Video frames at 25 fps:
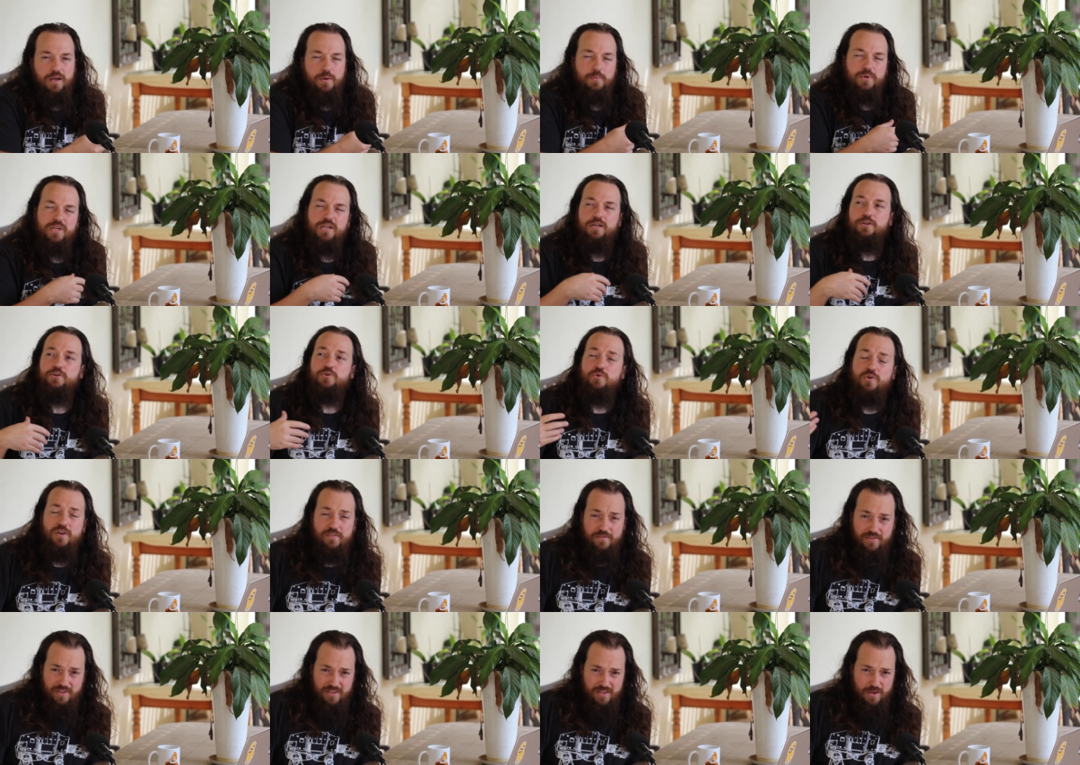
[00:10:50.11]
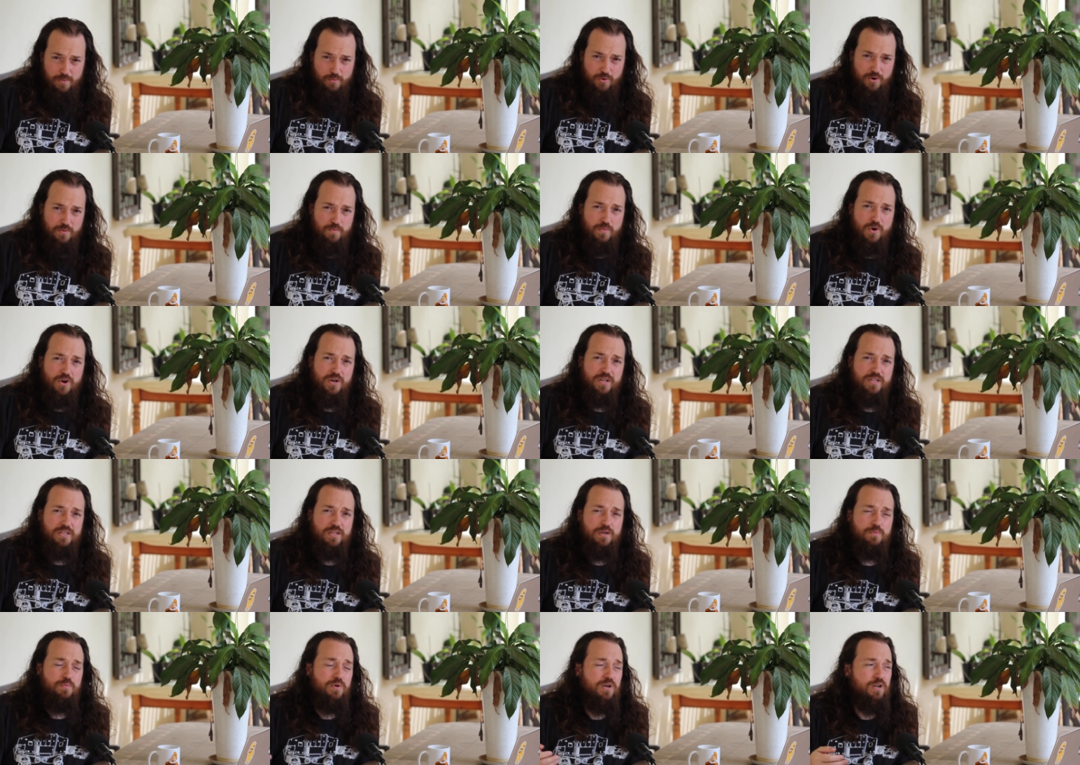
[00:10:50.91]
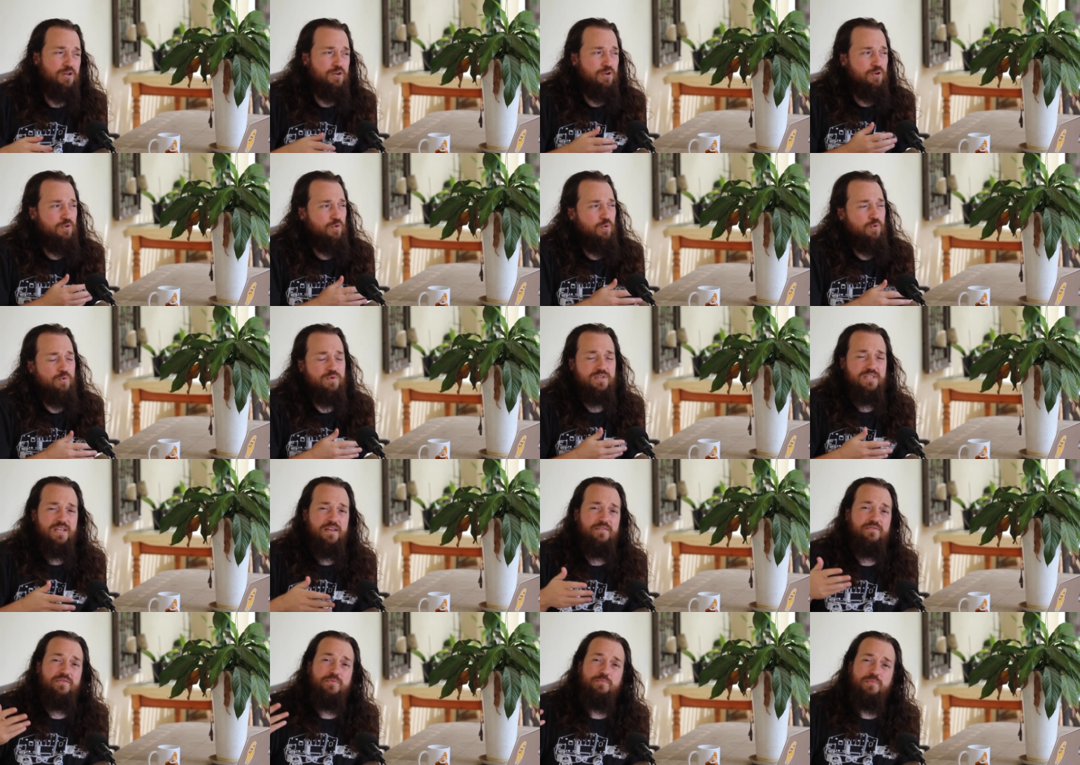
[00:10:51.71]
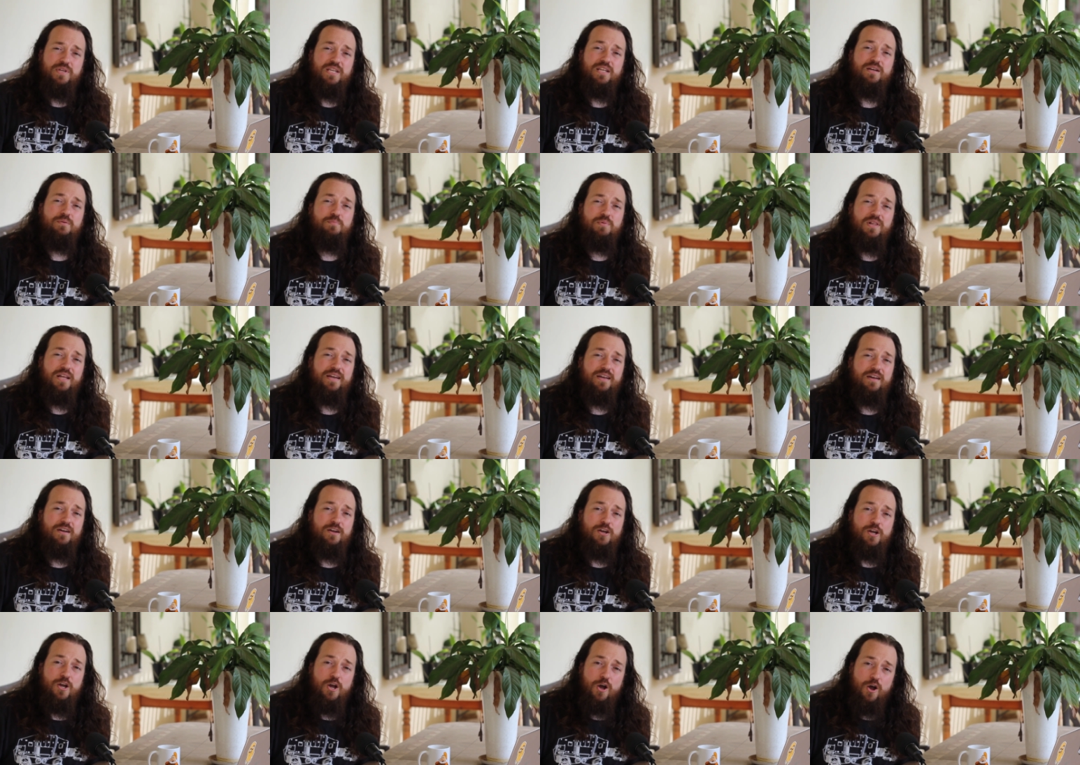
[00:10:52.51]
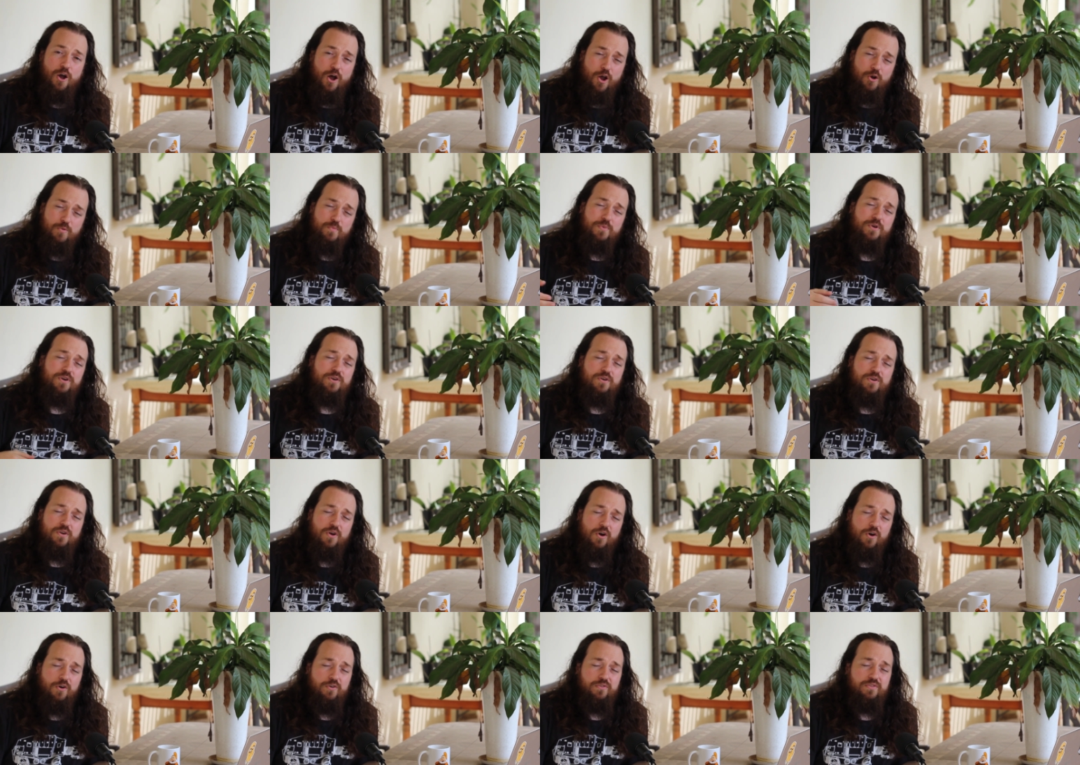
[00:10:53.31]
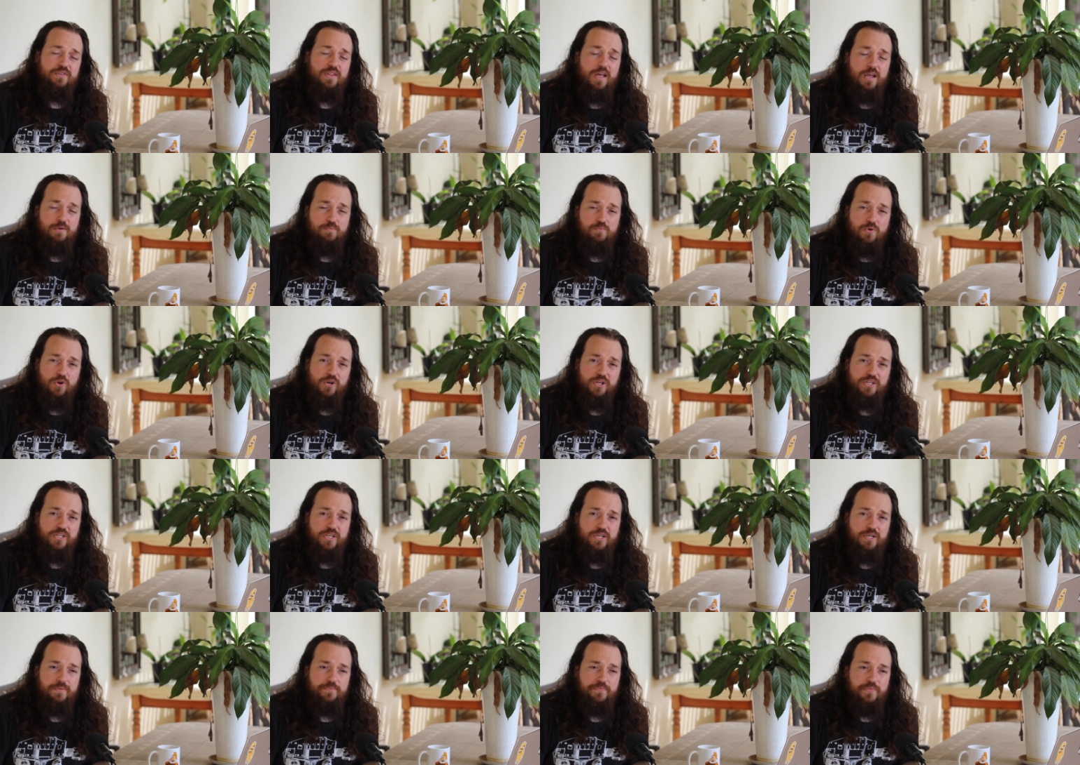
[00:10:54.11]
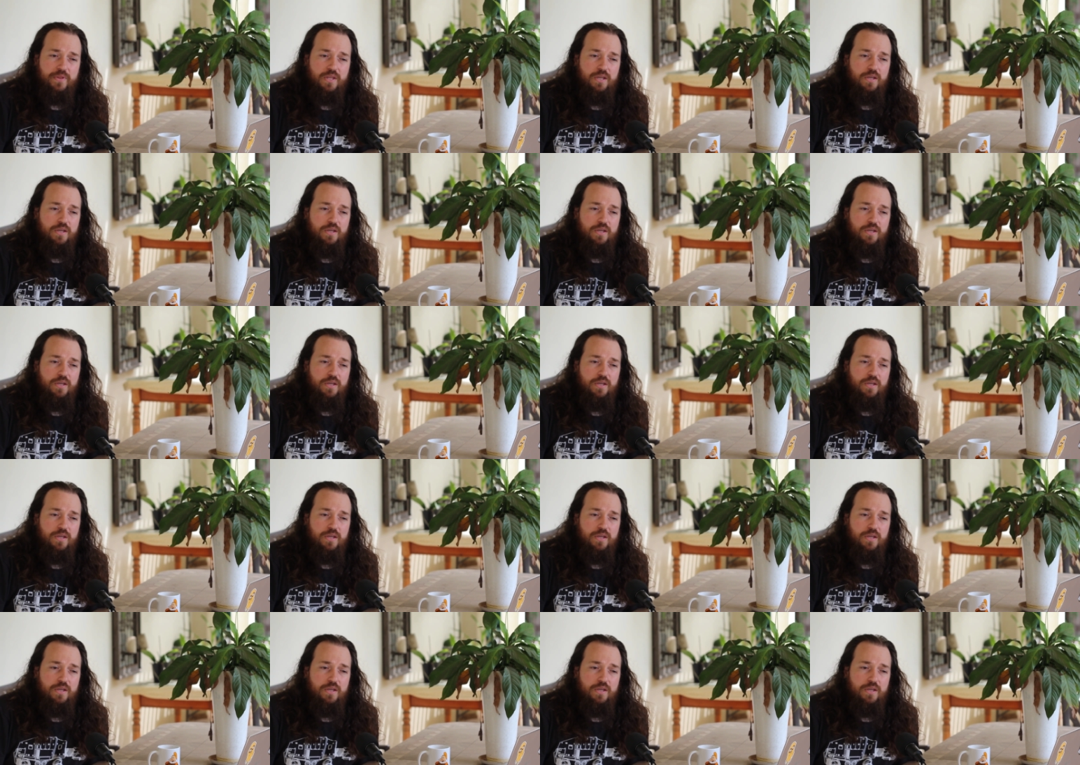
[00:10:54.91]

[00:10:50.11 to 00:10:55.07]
I mean, I do have a separate monitor, but I don't always have the media player open on that monitor,